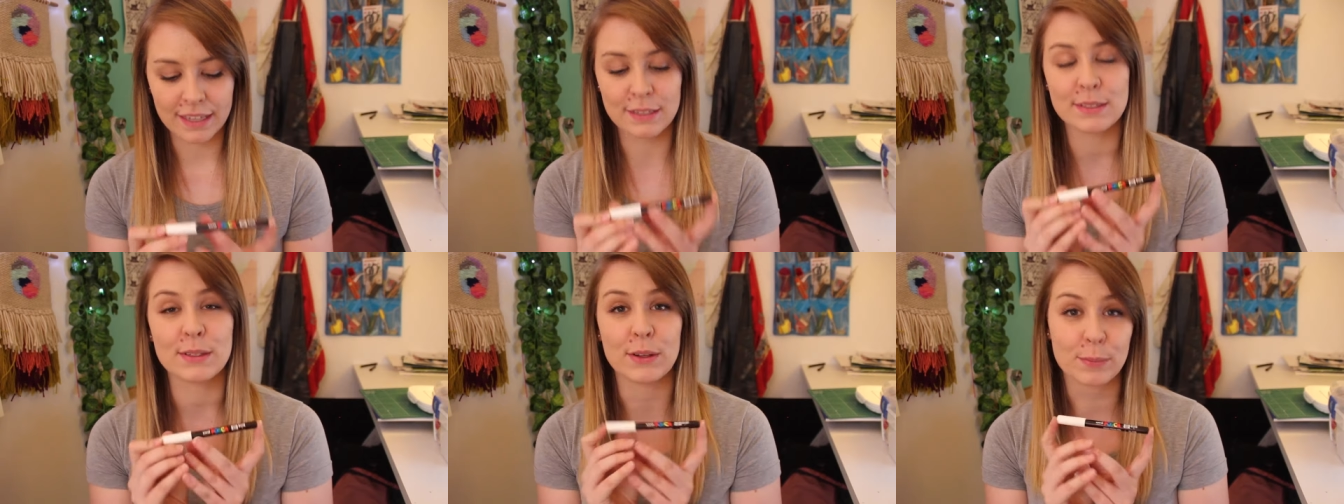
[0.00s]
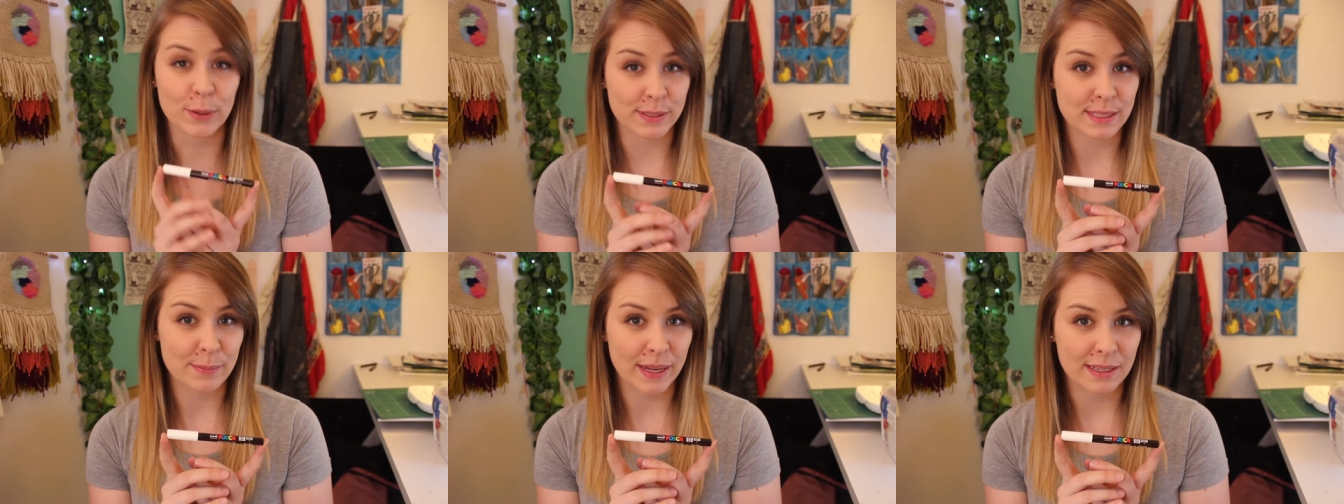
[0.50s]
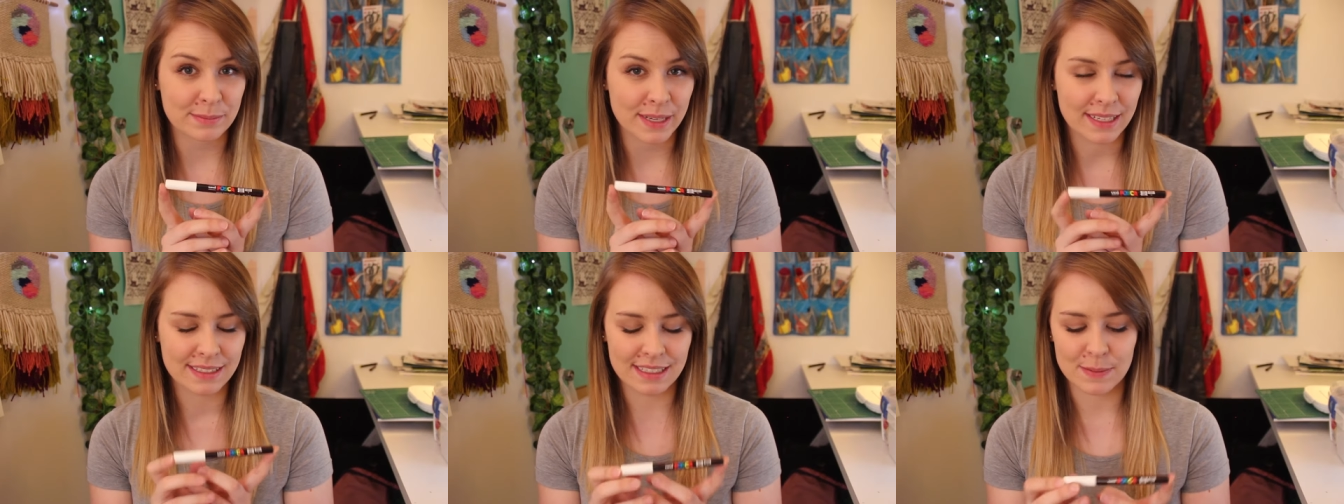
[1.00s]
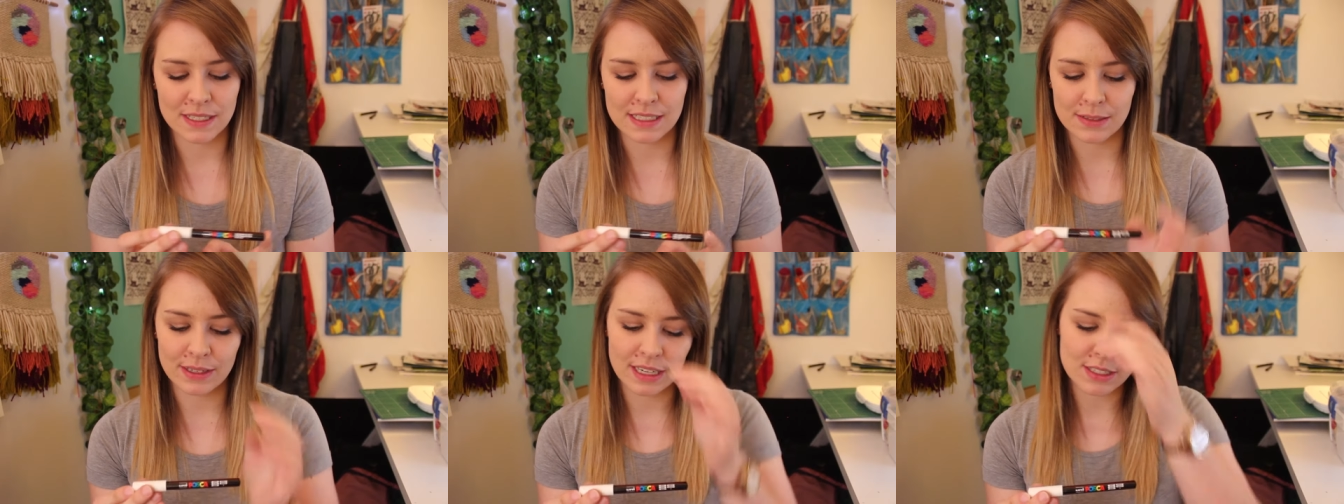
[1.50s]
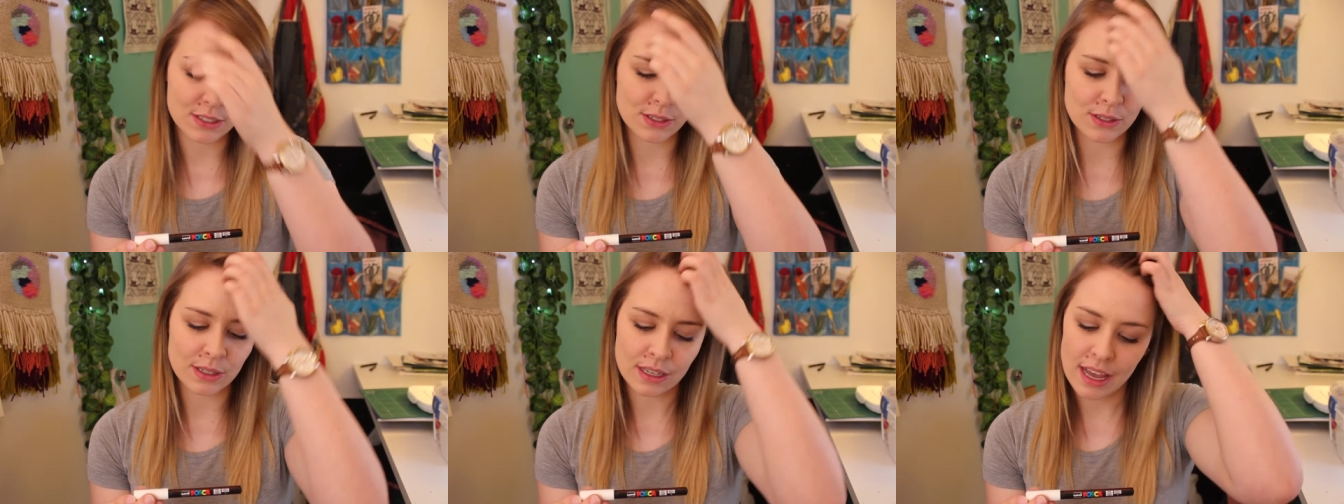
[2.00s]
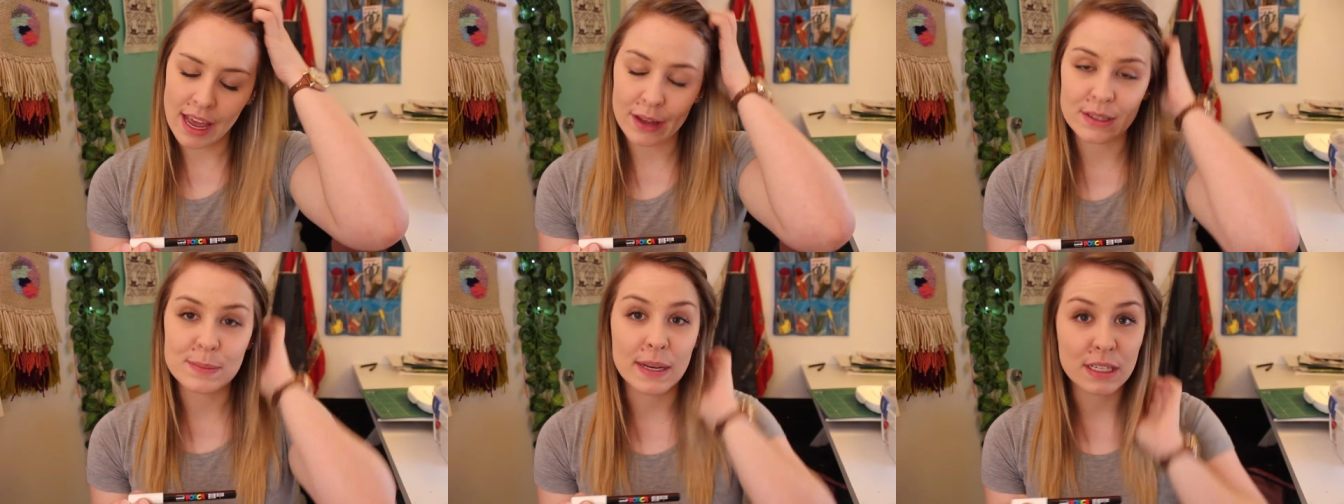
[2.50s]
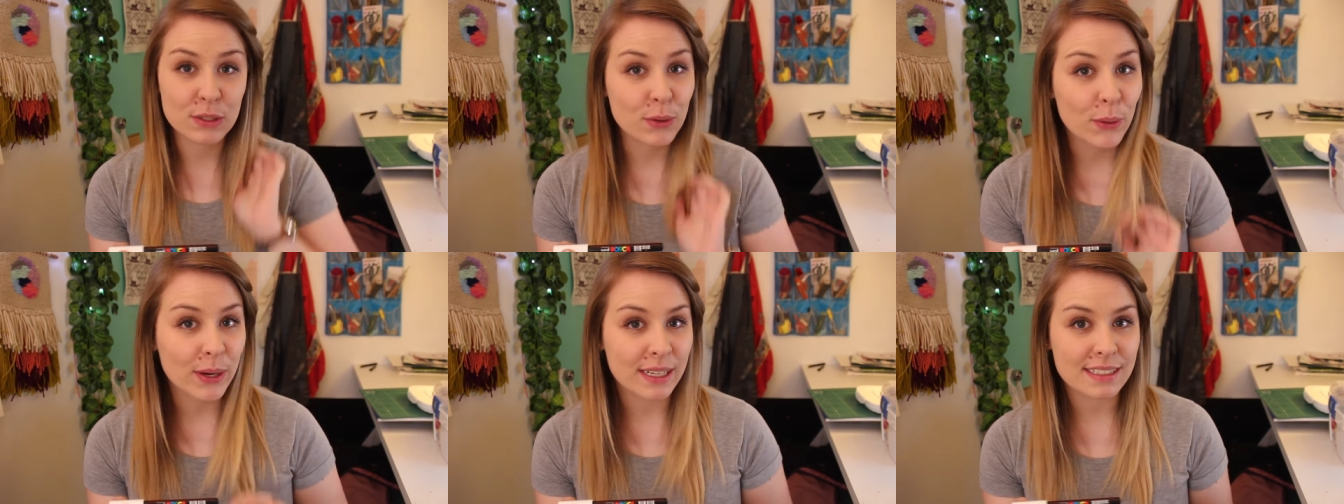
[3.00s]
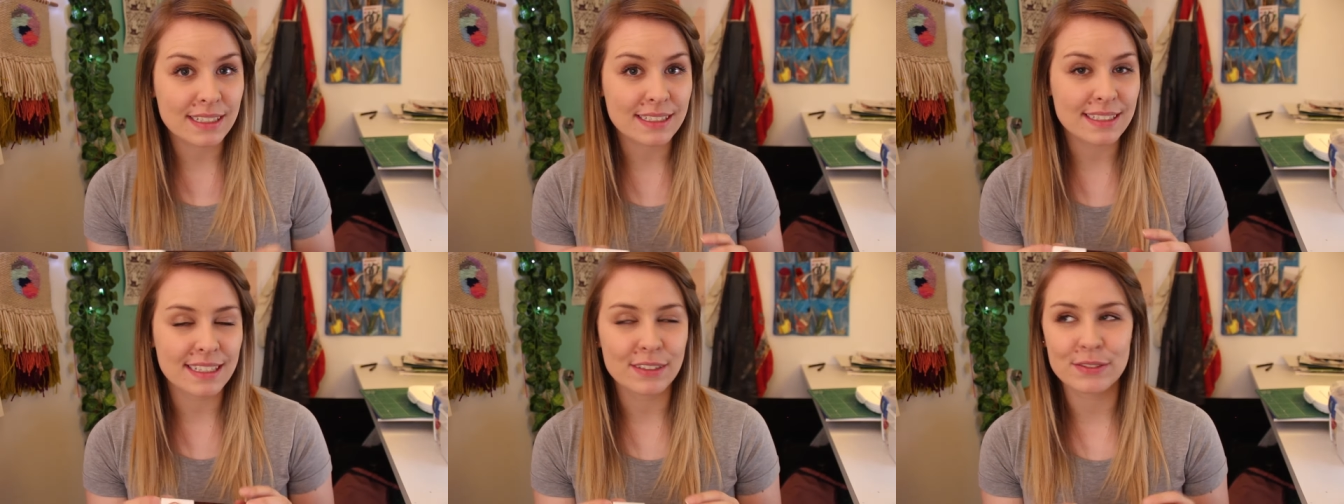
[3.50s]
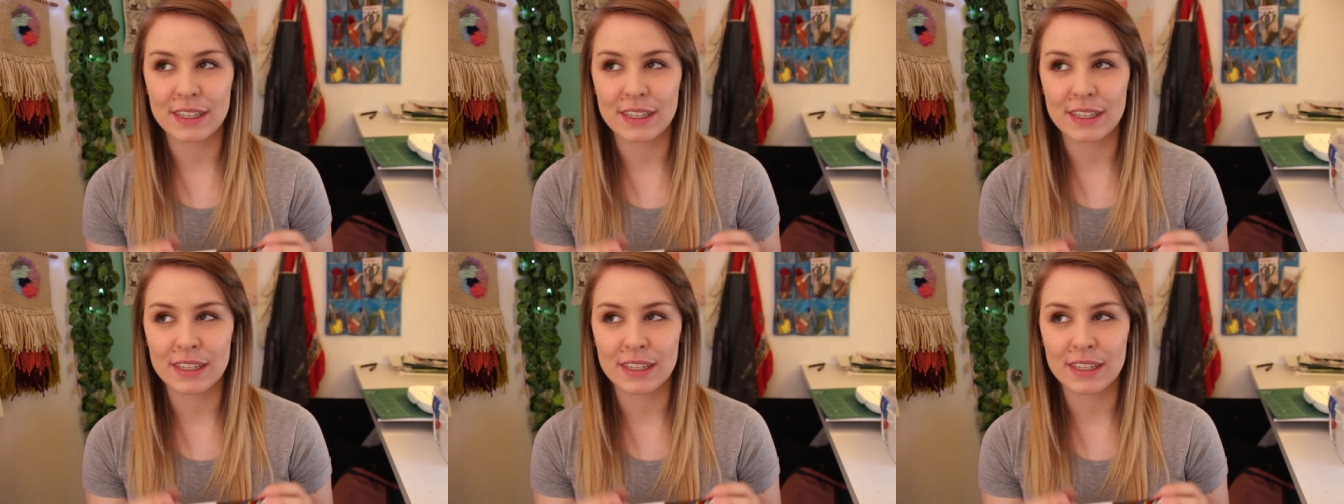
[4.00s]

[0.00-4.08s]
use a lot of Posca paint pens, especially when I do outer space drawings and stuff.